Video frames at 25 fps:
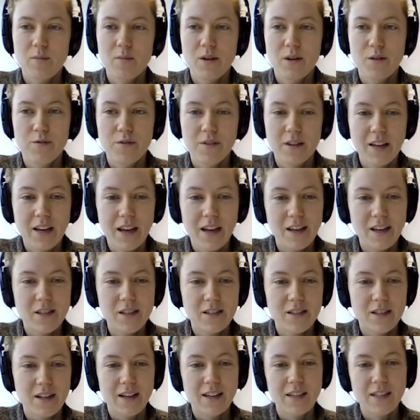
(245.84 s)

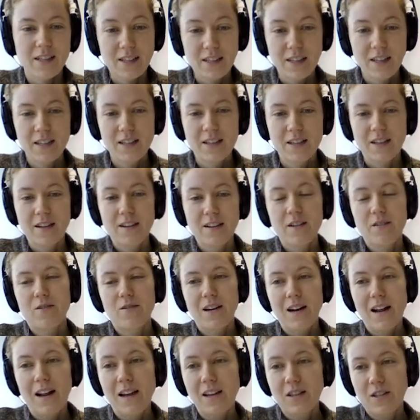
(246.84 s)
commodification, I see it in a
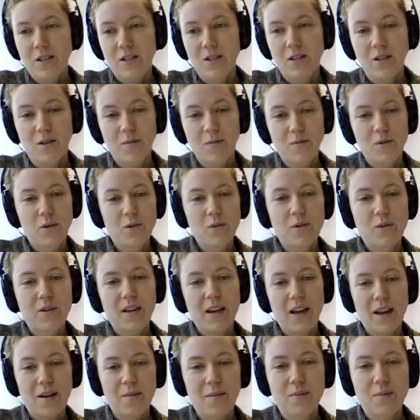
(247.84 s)
relationship to
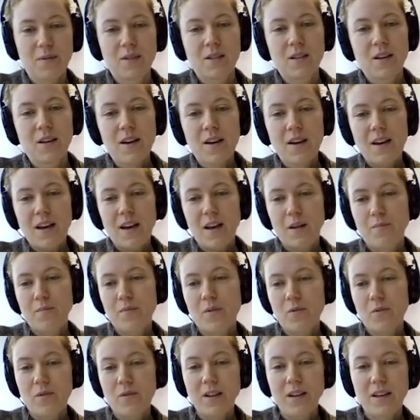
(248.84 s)
gaps and
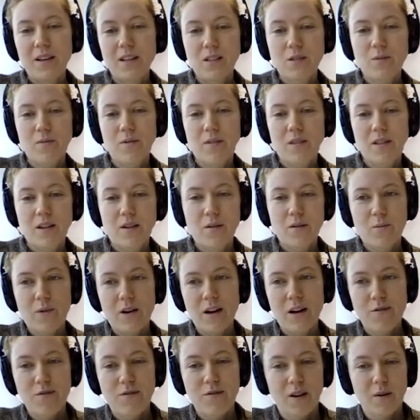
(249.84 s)
barriers within
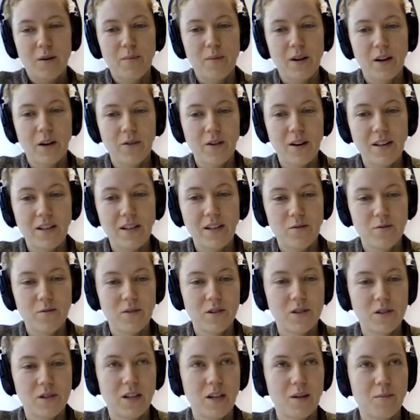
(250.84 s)
welfare and migration
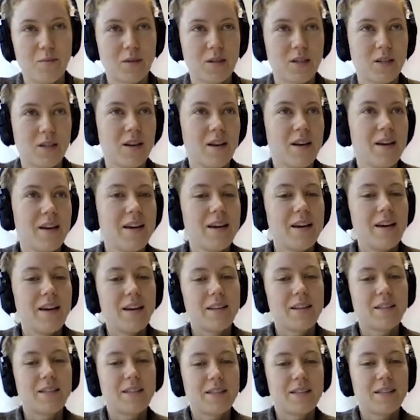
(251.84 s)
regimes.
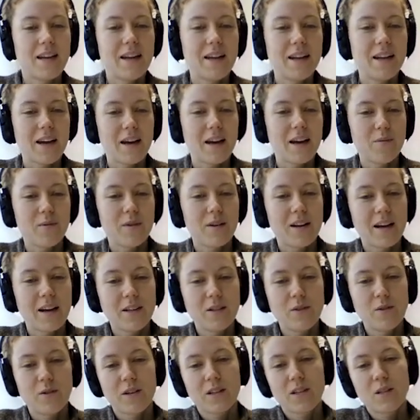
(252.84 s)
Instead, I would
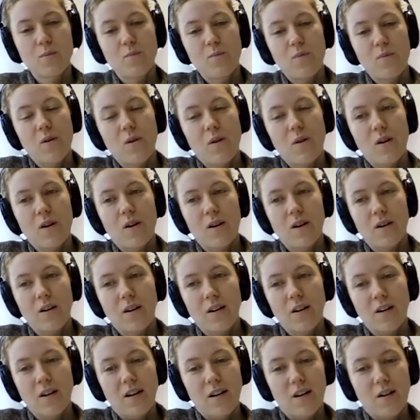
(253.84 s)
like to
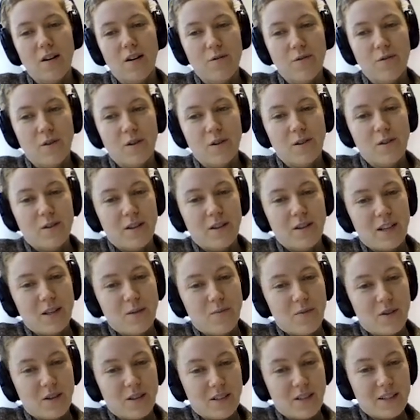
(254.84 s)
explore for today's
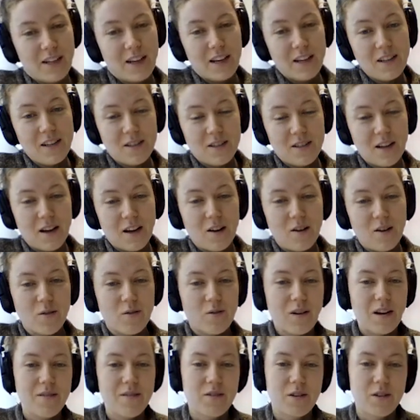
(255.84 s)
presentation how
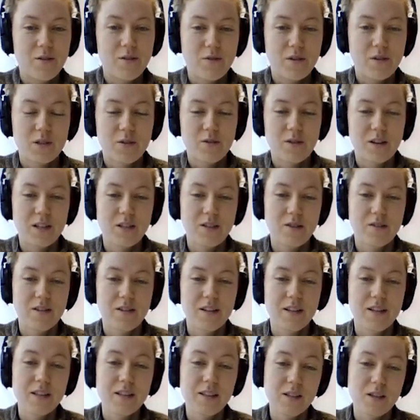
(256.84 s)
arrival
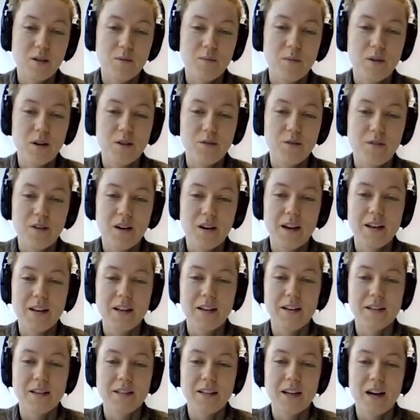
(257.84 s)
infrastructuring is commodified
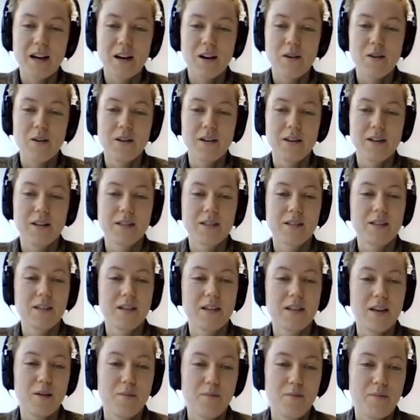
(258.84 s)
and how it is
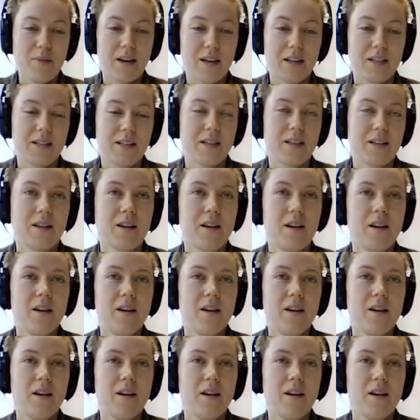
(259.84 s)
impacting